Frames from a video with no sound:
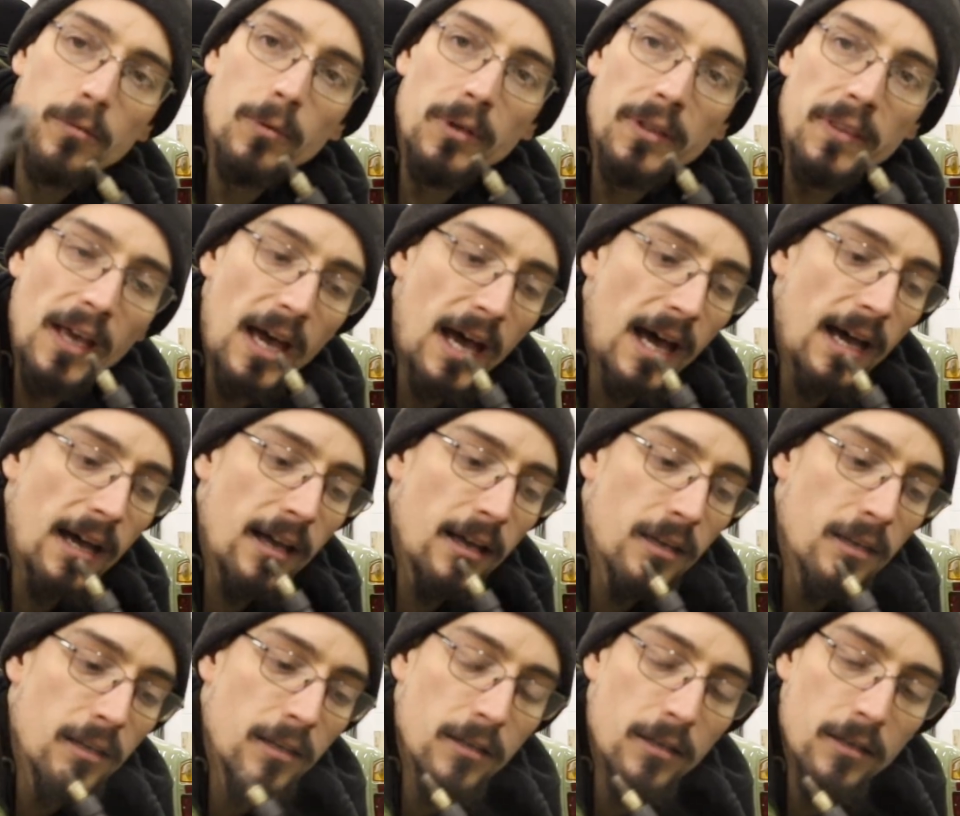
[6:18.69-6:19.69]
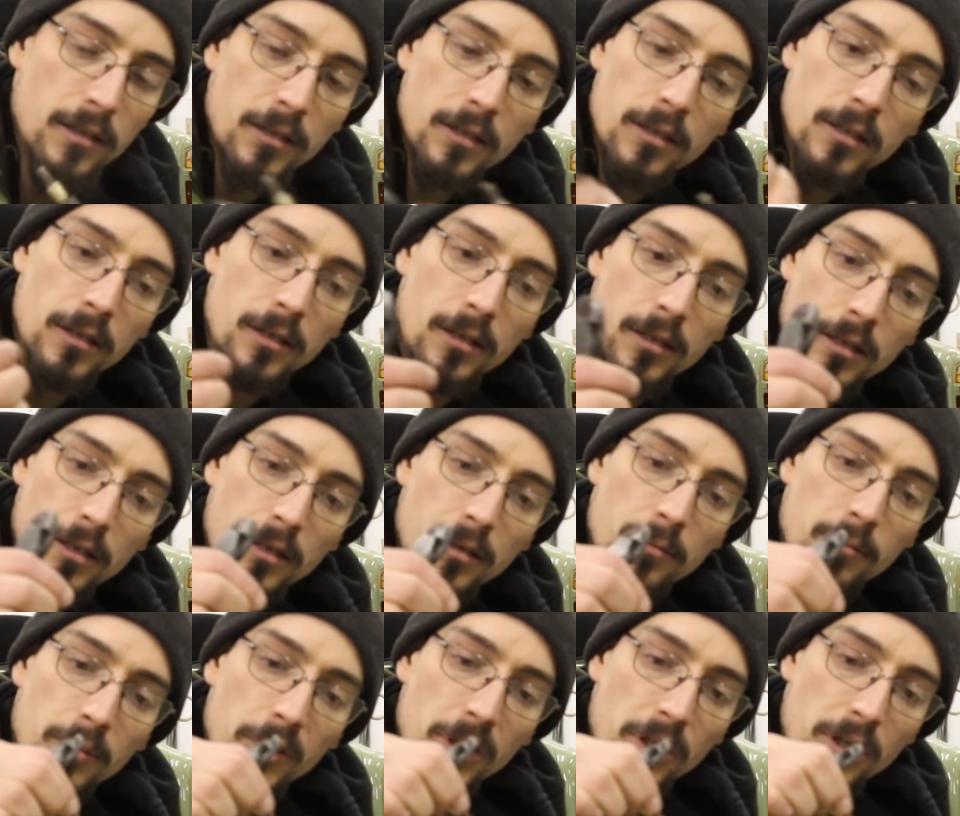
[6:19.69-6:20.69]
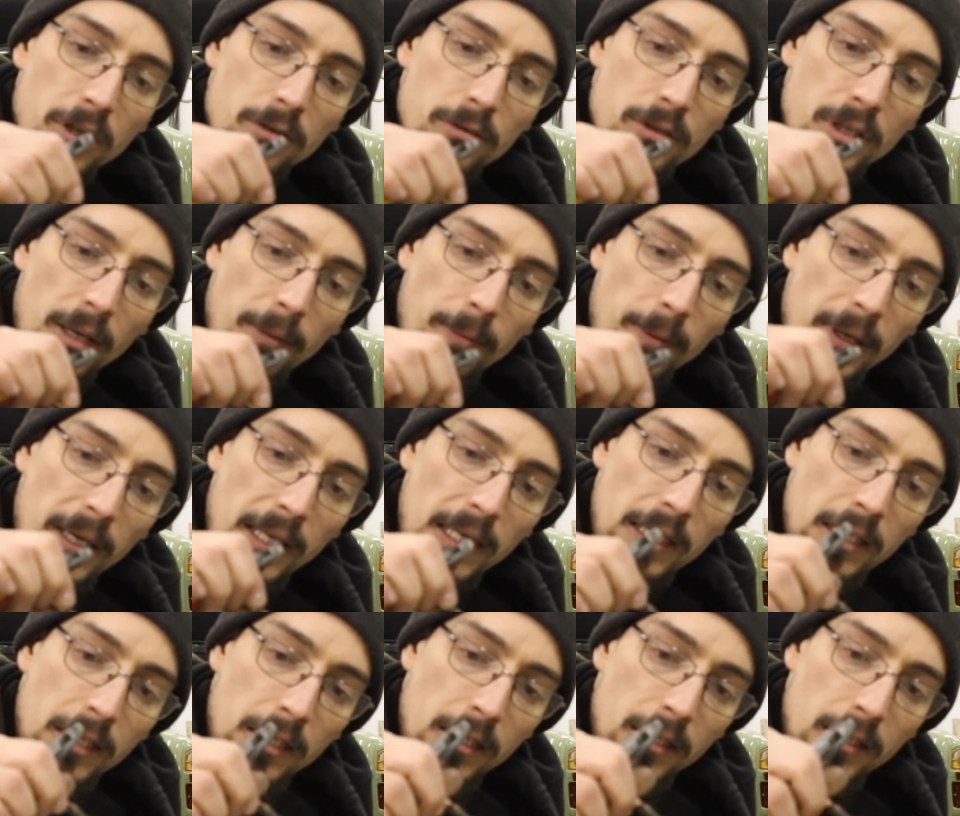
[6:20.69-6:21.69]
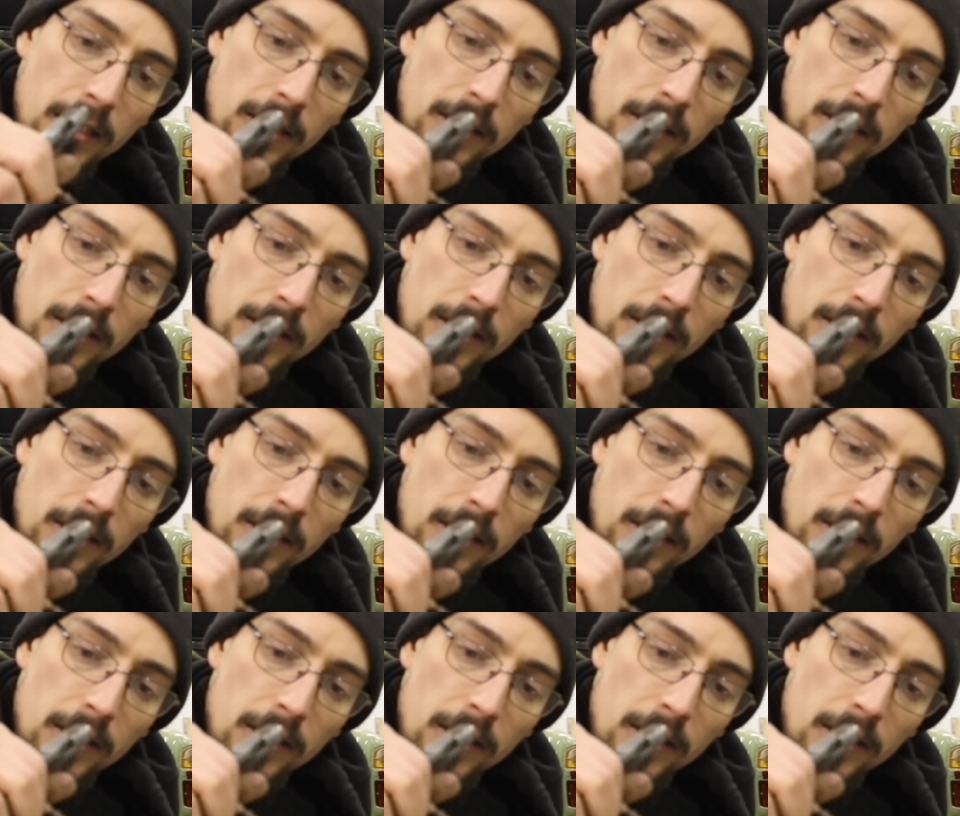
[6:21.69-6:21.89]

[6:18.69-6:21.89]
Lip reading: with that, put a new tip in,